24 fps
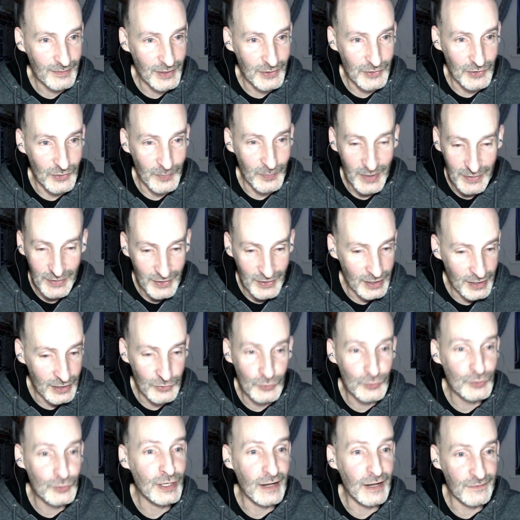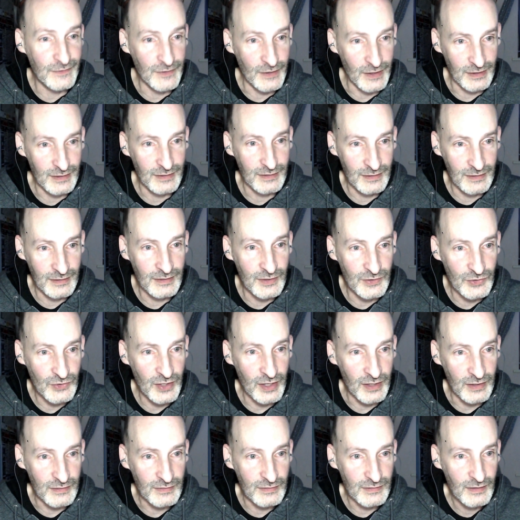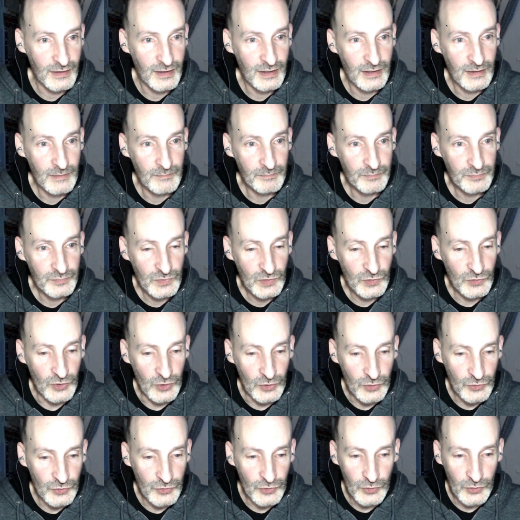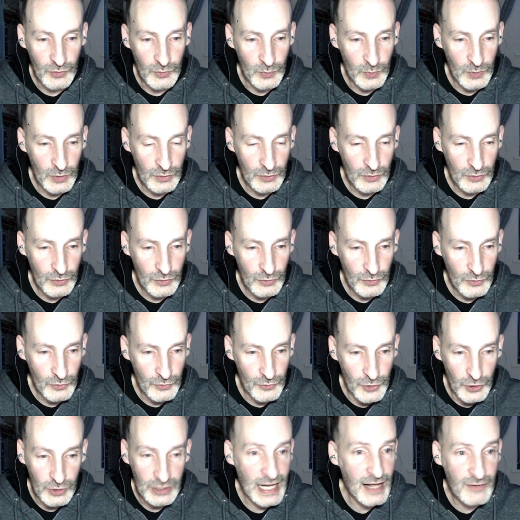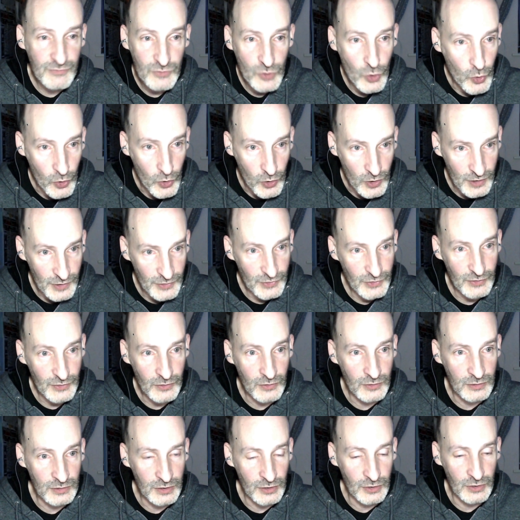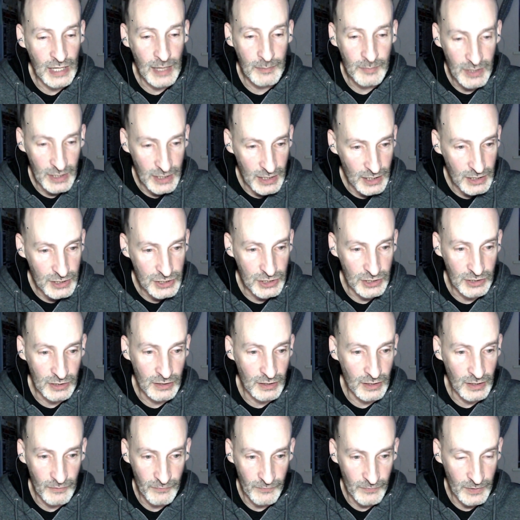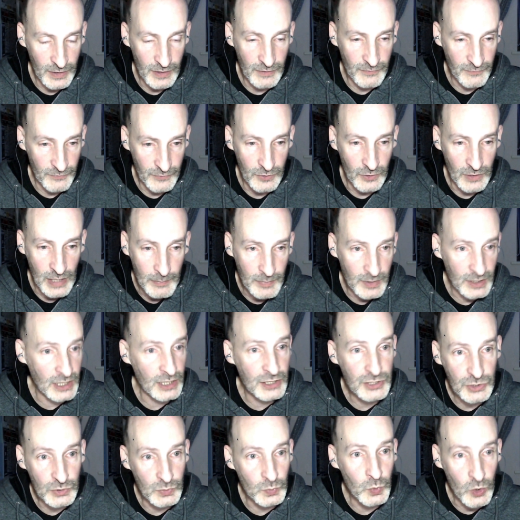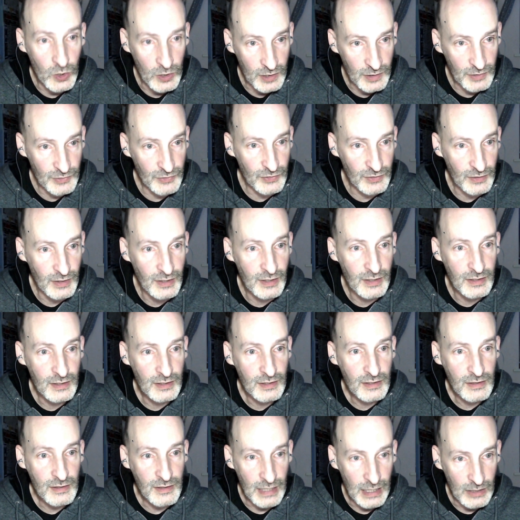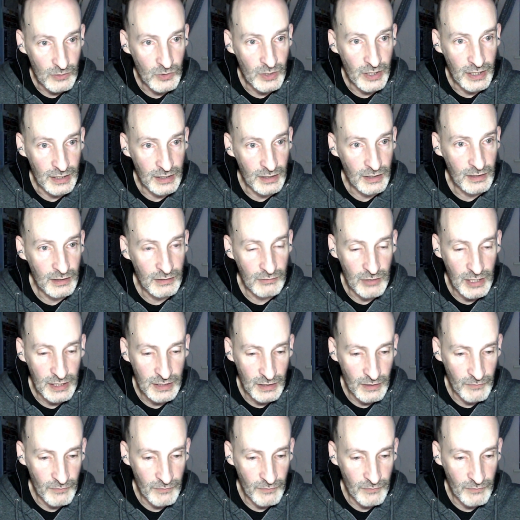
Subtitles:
So basically do nothing in this case. So don't have CORS on your application if your application works that way, right?